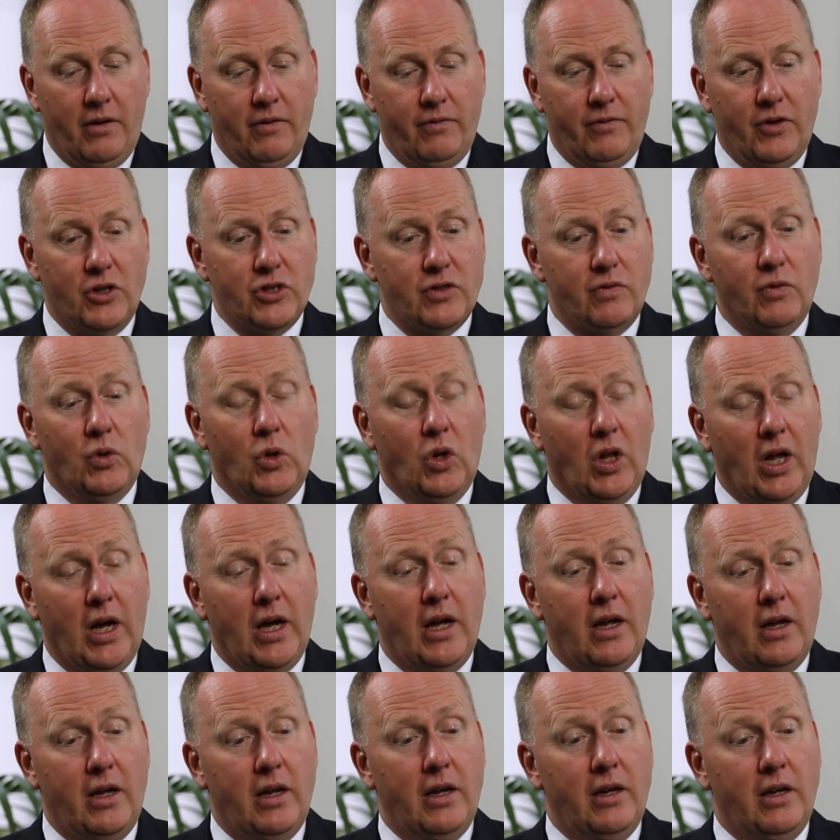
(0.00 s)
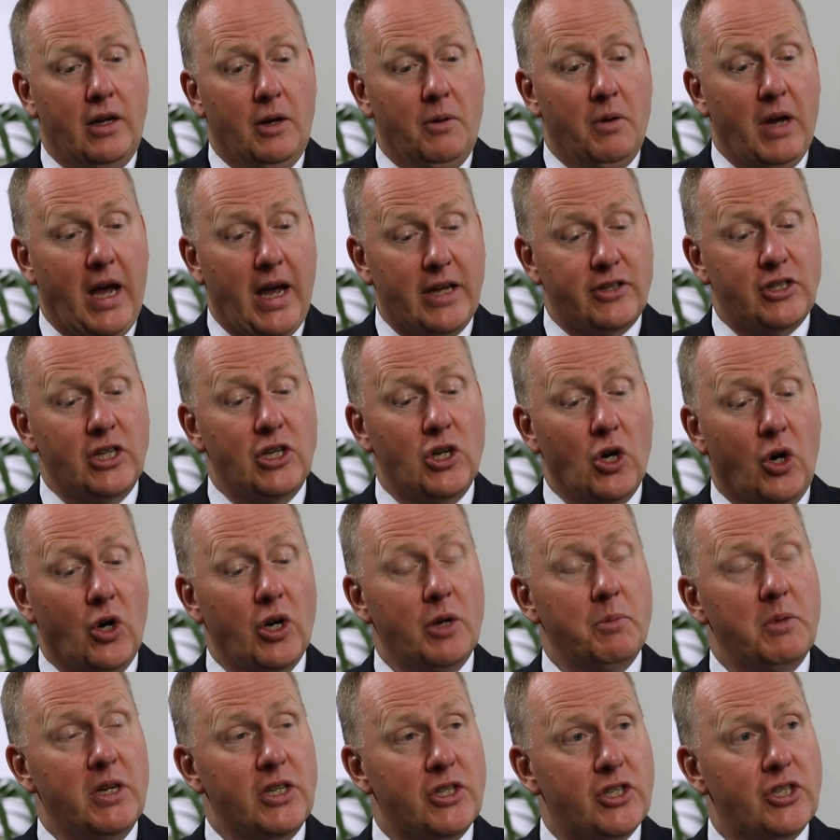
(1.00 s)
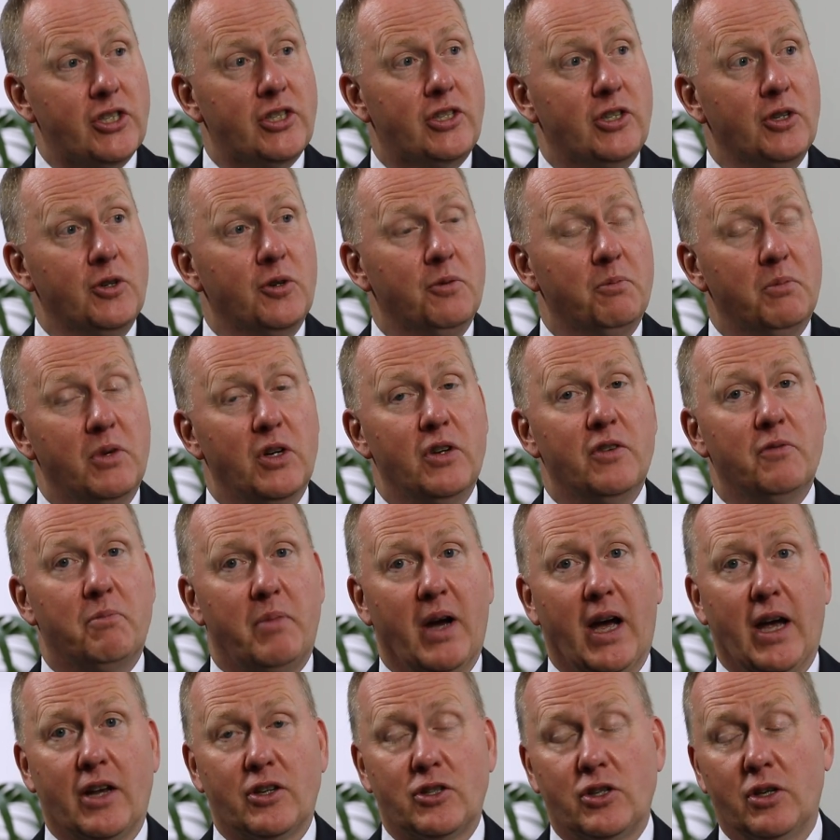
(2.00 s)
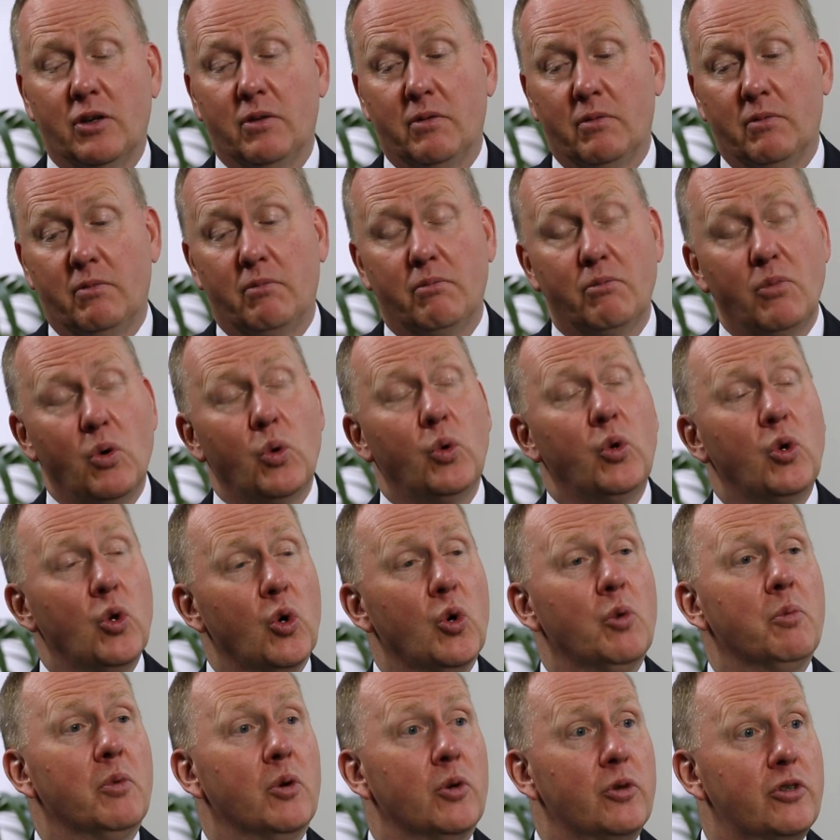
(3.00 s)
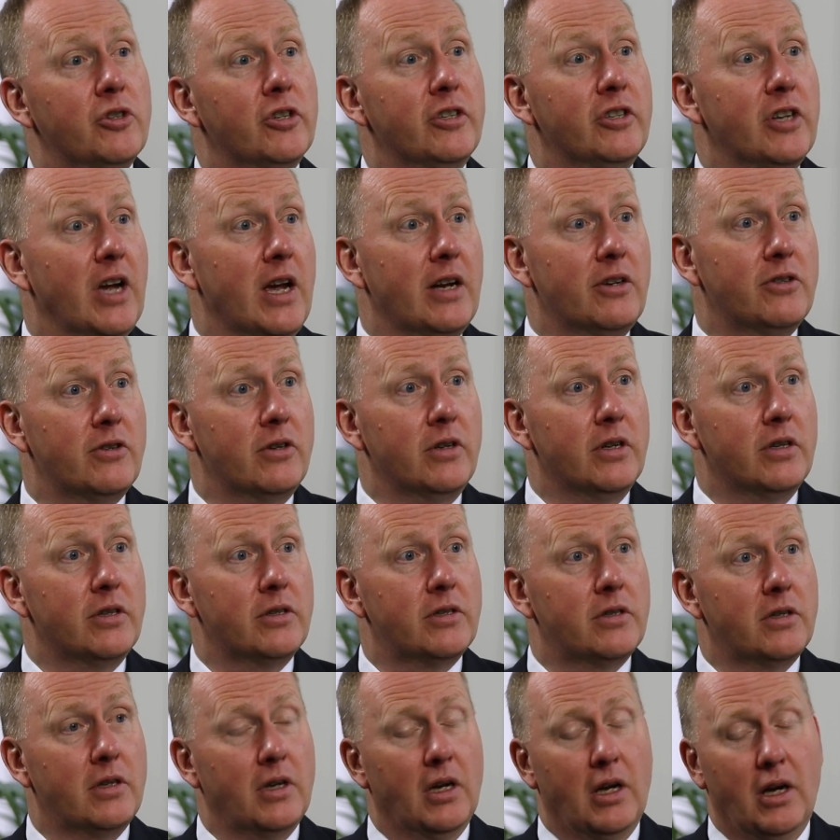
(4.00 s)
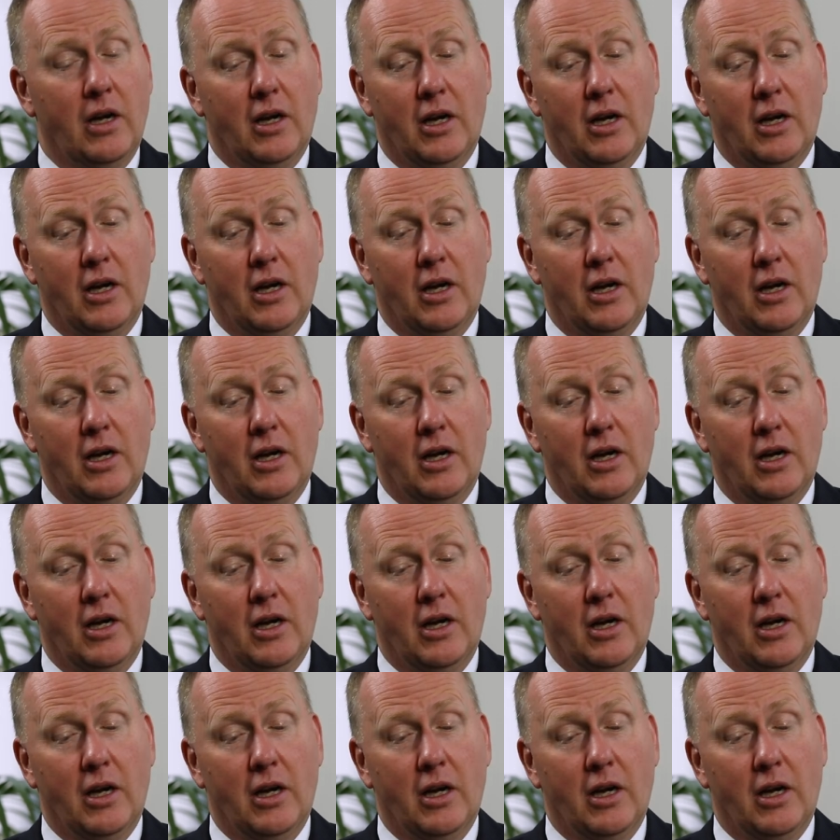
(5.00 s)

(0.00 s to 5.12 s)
First of all, you know, as economies still move back to more normal trajectories,